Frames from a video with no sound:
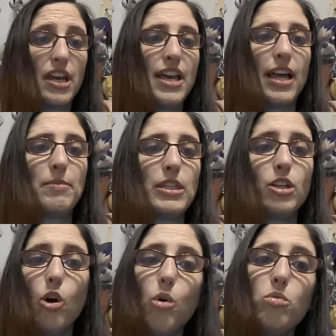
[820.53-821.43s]
that'd be the
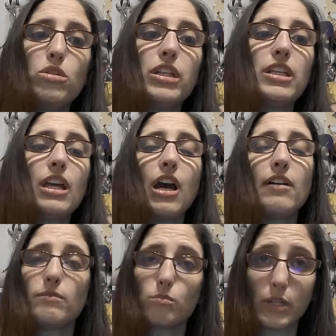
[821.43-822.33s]
only
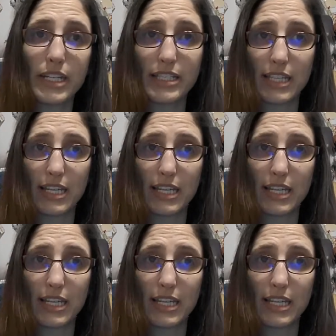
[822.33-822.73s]
reason